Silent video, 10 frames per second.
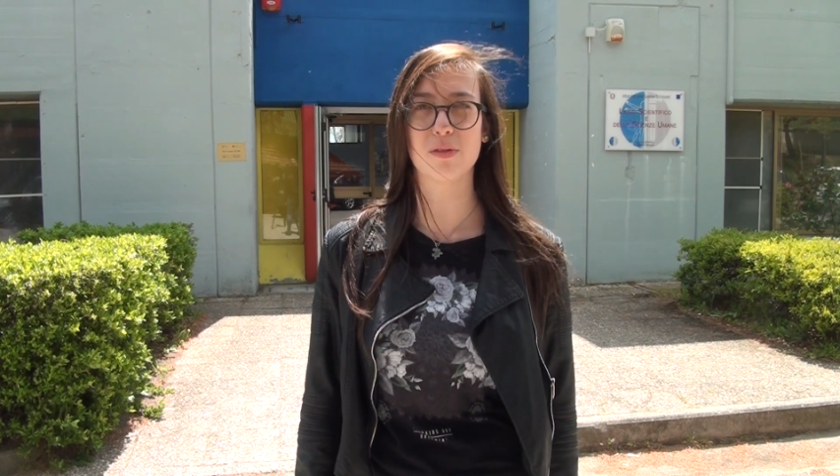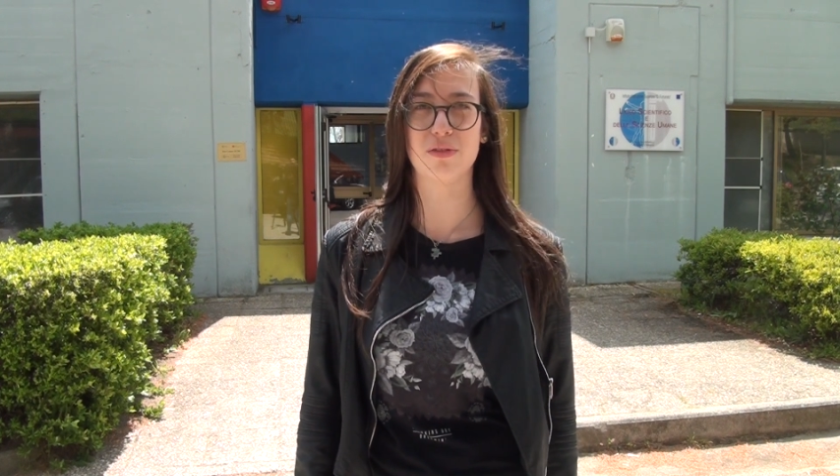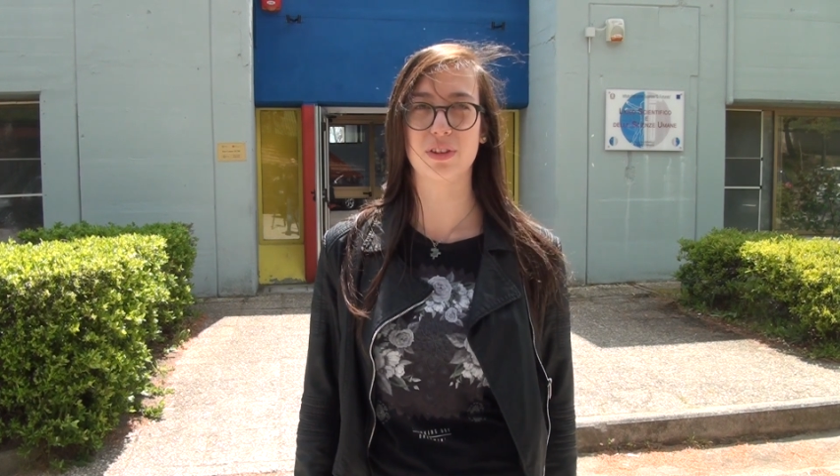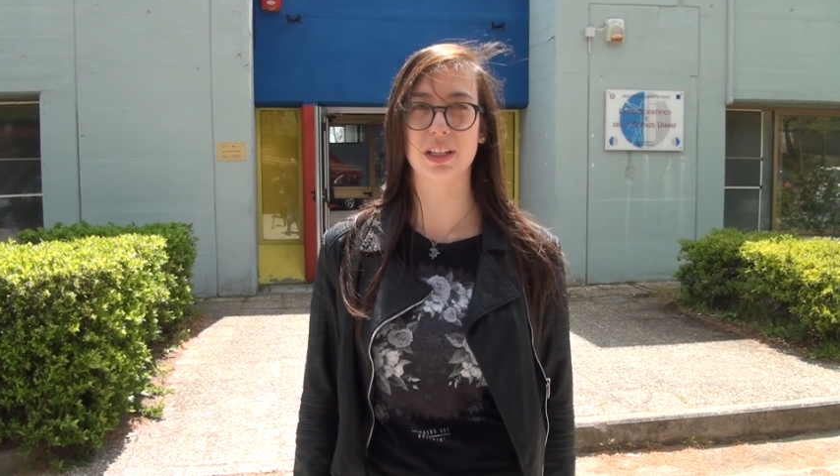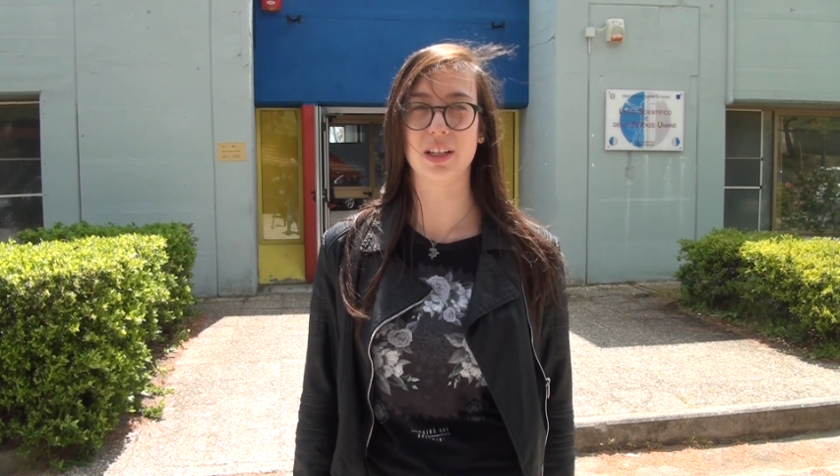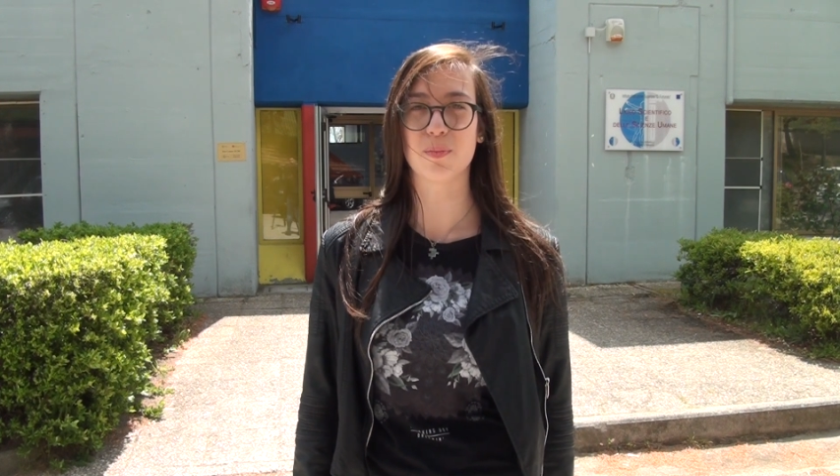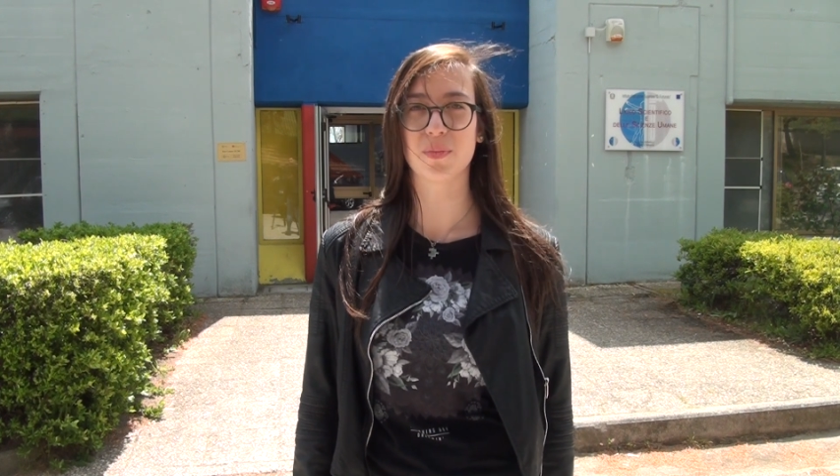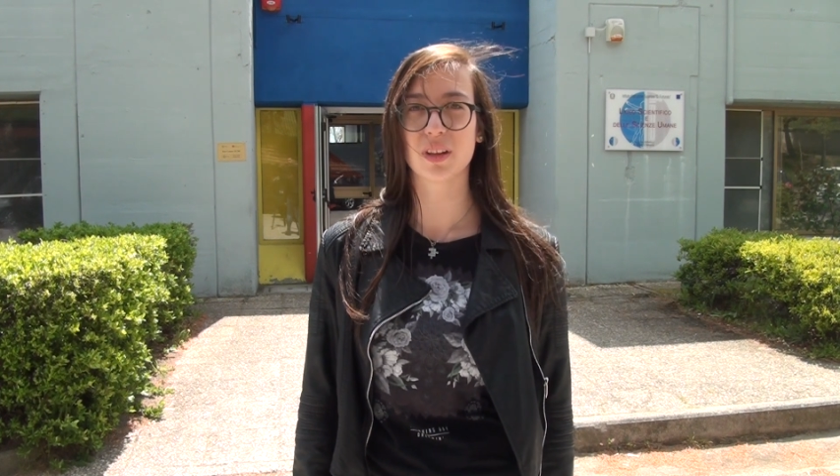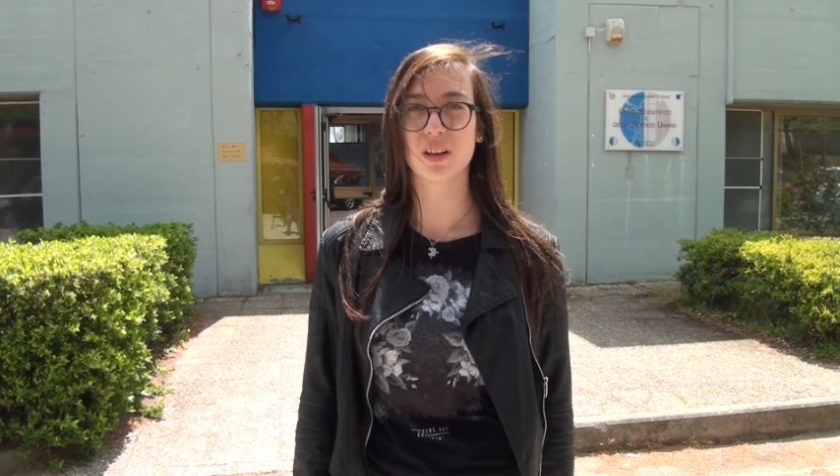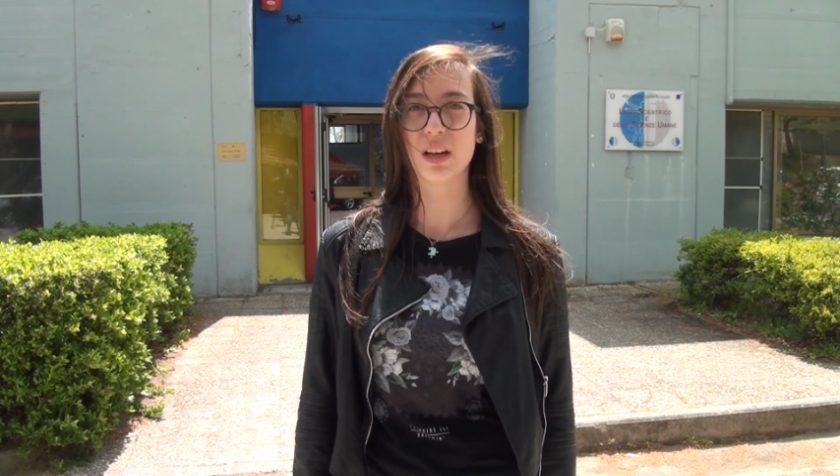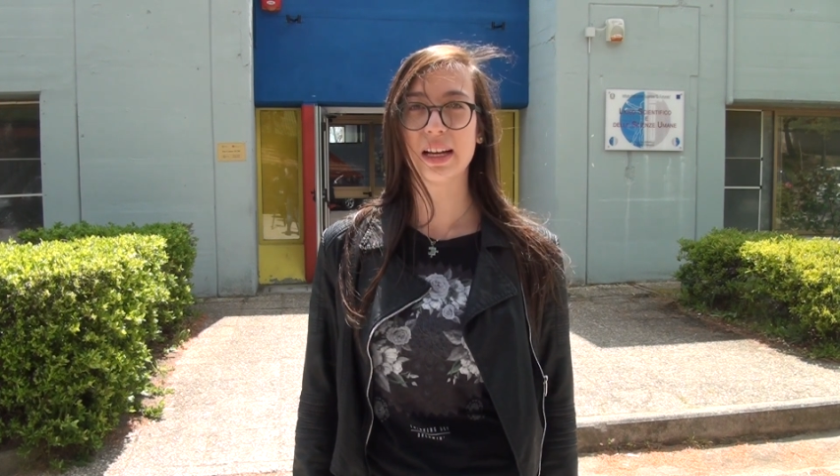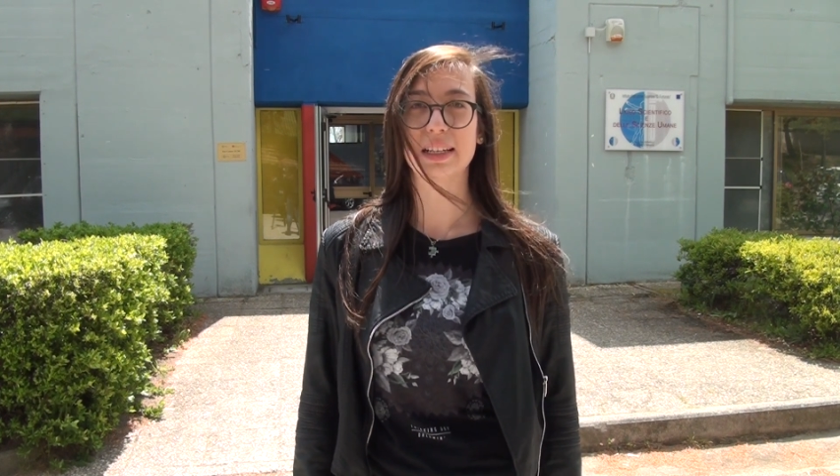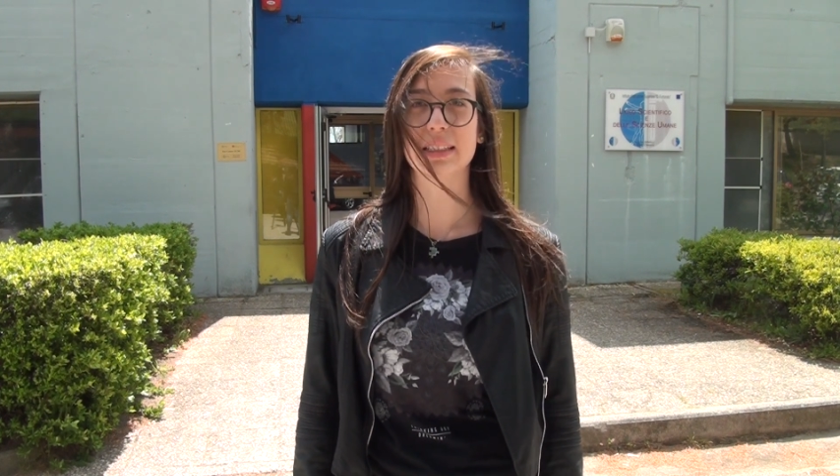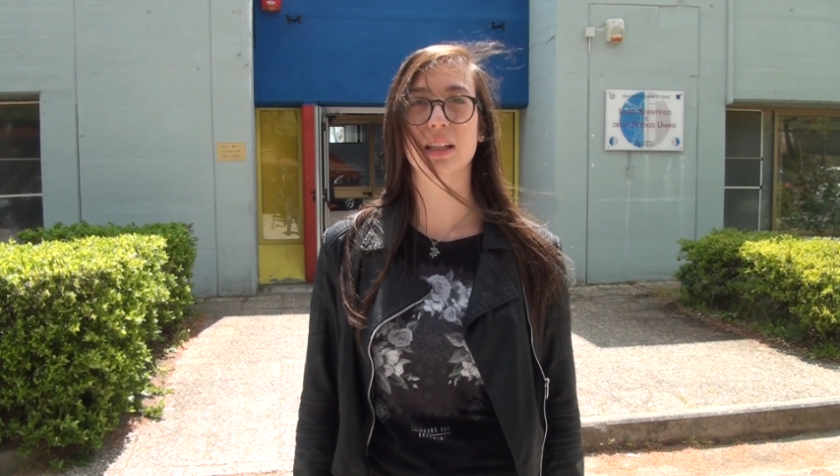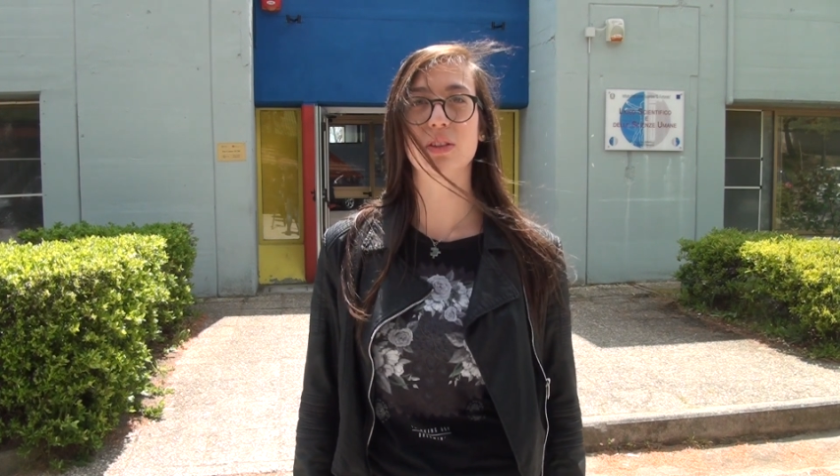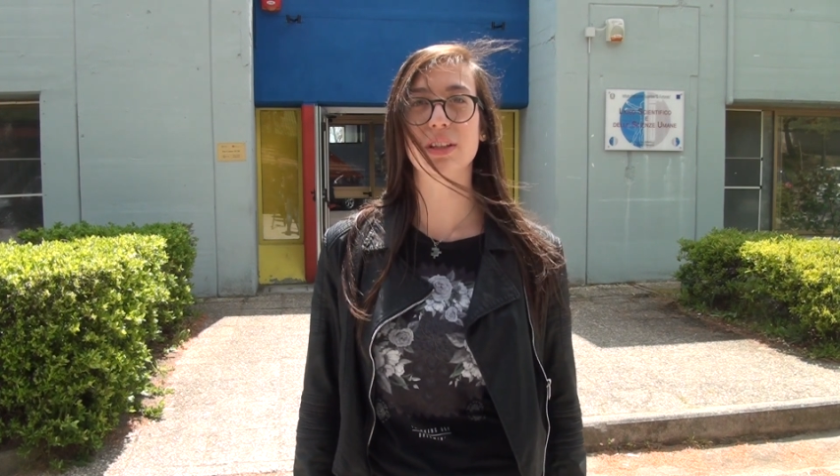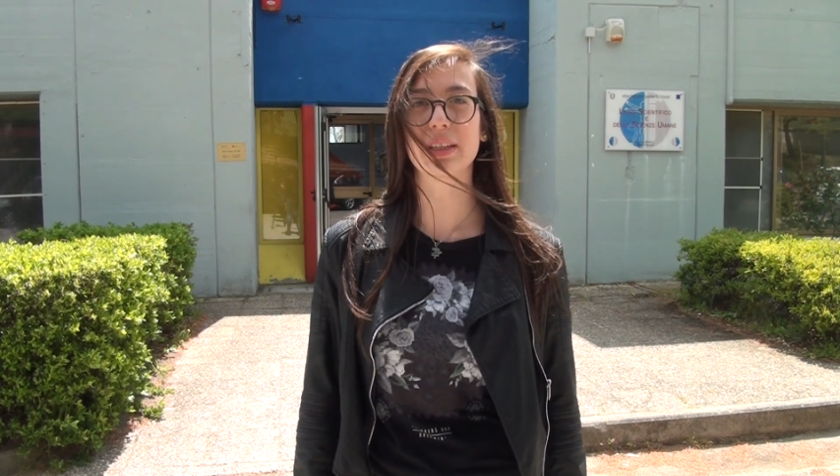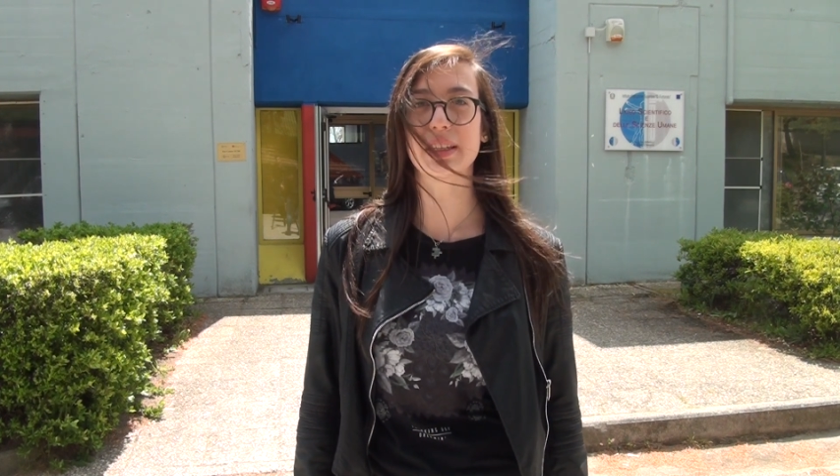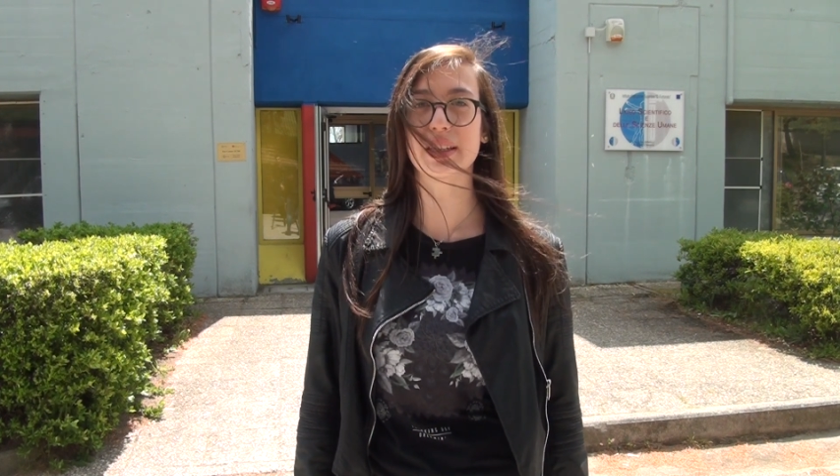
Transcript: was extremely valuable